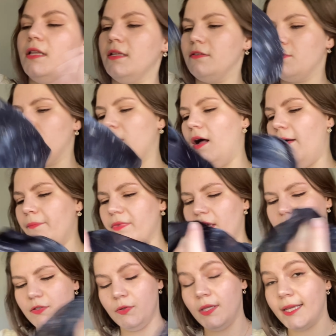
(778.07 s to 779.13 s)
as well. I
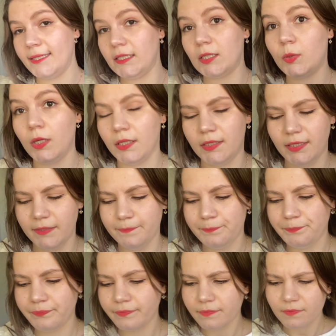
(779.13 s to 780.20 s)
do like the quality.
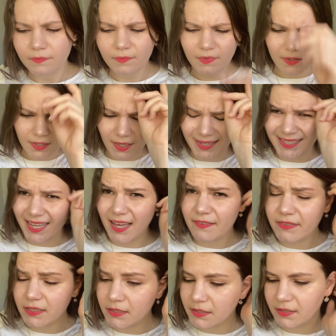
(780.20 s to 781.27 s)
I
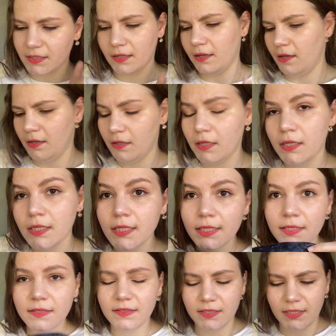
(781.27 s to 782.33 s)
haven't uh,
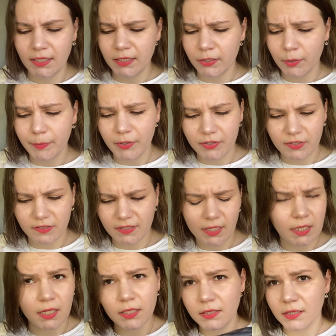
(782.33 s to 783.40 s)
seen or purchased any other